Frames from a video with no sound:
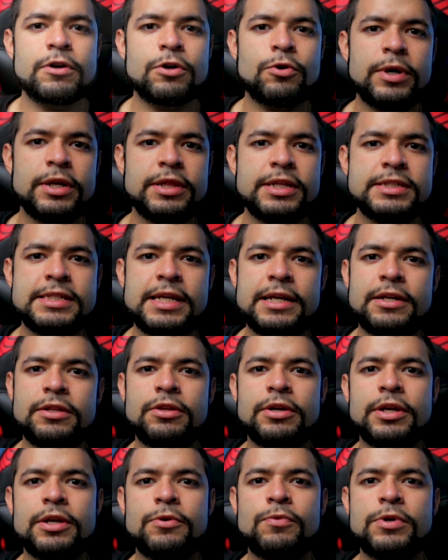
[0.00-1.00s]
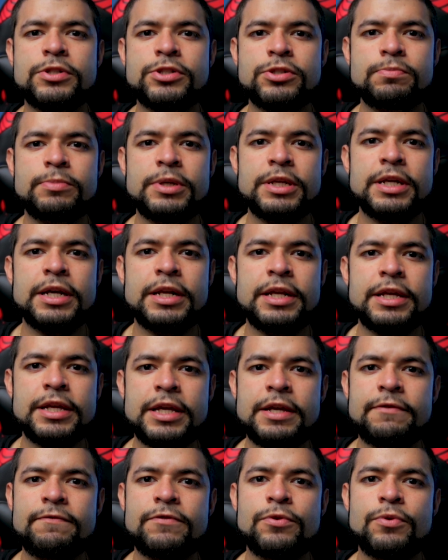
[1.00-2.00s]
quick, let's take a look at what you'll be
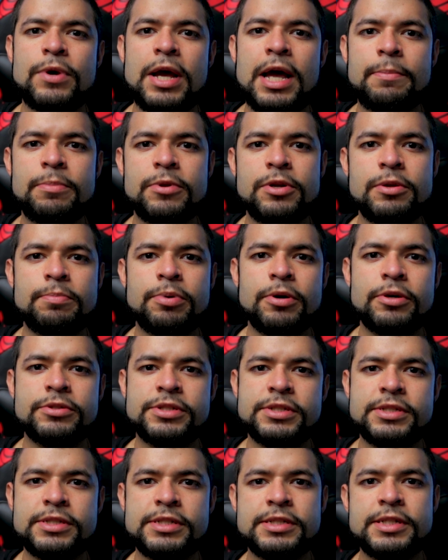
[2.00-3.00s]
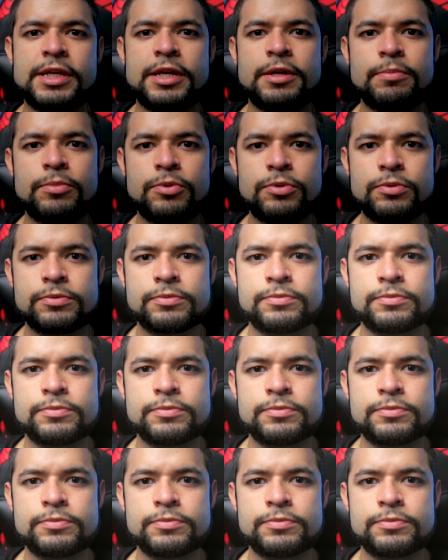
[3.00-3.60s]
getting if you happen to purchase this gimbal.